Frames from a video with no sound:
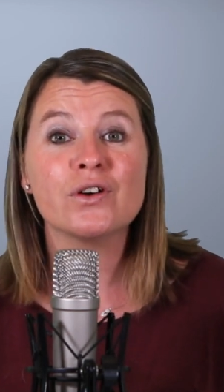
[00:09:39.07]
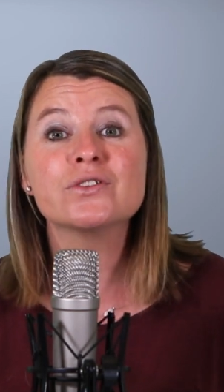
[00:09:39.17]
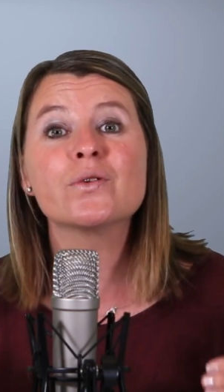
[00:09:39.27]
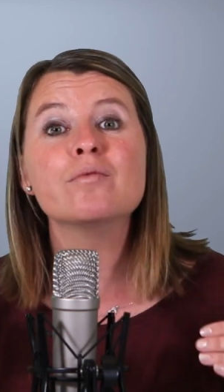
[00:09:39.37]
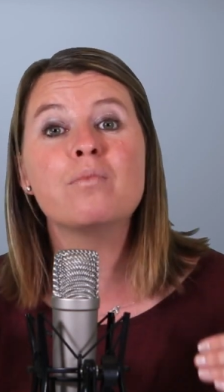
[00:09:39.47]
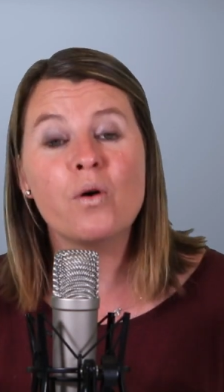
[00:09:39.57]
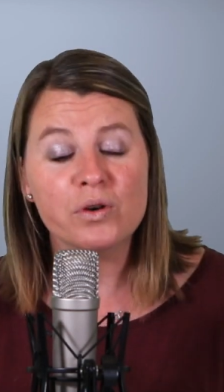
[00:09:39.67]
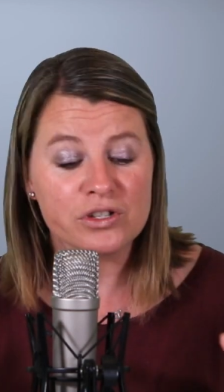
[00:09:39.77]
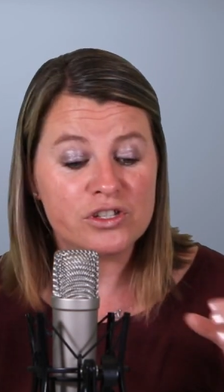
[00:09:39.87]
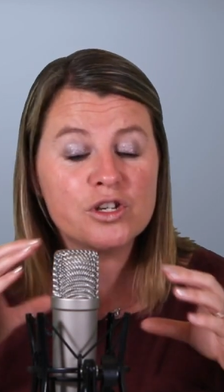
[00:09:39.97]
Those are
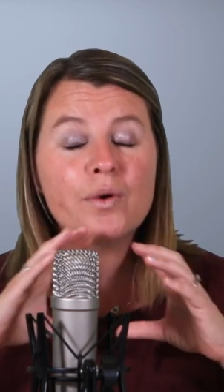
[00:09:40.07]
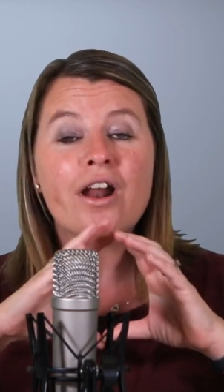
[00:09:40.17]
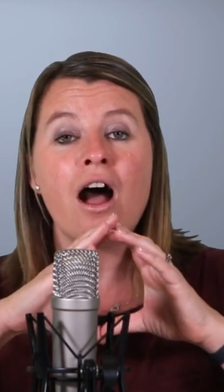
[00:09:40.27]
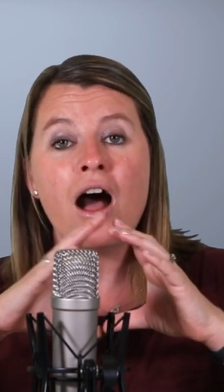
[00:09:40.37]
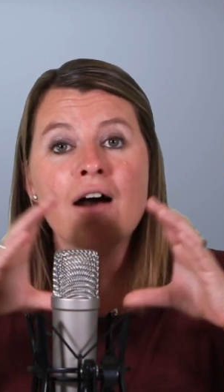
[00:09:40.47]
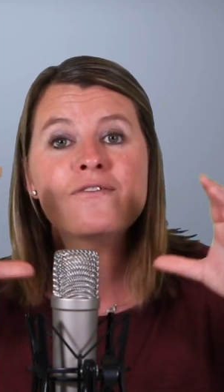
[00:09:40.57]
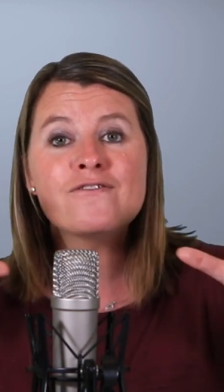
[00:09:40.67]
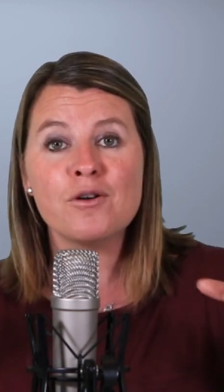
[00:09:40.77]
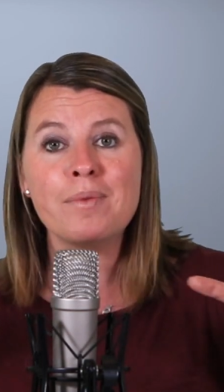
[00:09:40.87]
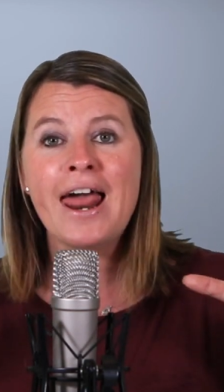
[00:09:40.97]
important. So, you want half
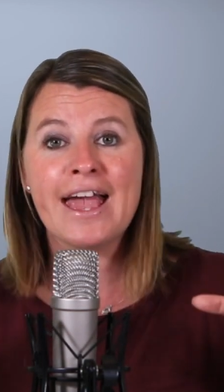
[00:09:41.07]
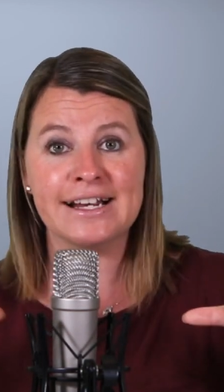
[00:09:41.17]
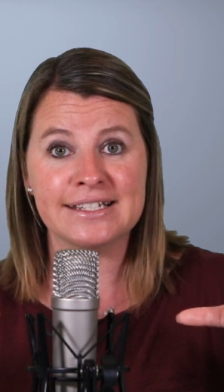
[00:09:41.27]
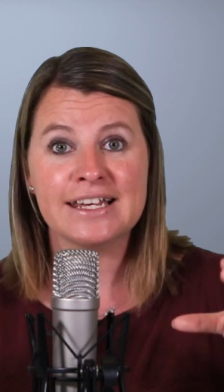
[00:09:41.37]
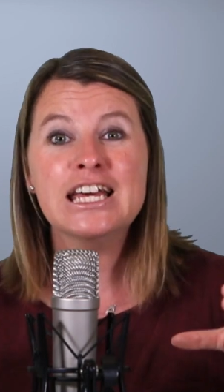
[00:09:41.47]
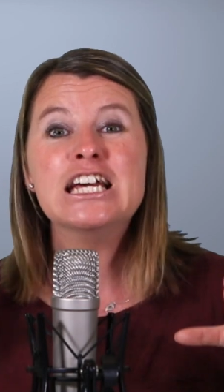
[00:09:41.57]
of your plate